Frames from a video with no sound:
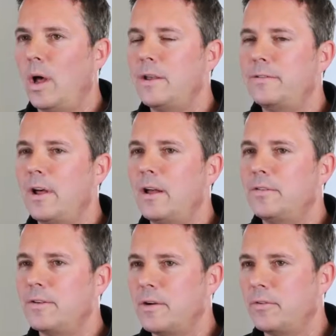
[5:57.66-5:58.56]
I saw it
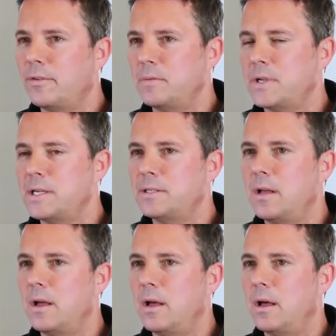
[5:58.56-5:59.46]
several times. I
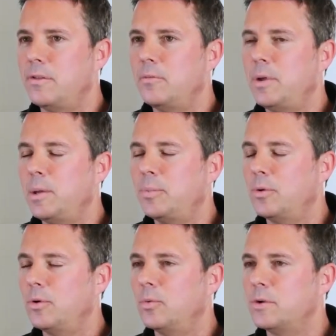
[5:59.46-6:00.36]
saw other people
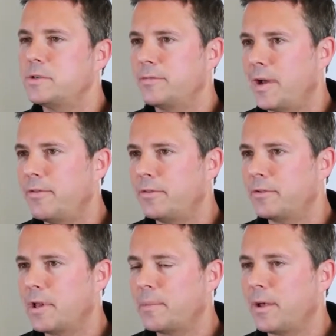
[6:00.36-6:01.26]
who were survivors
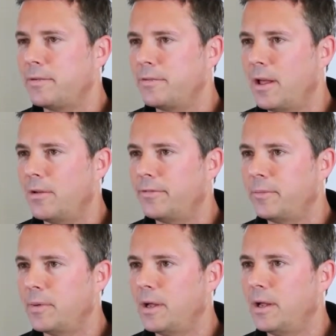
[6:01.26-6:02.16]
like myself
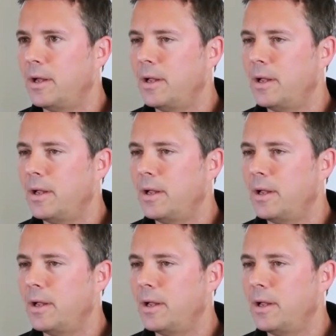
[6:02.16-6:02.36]
from a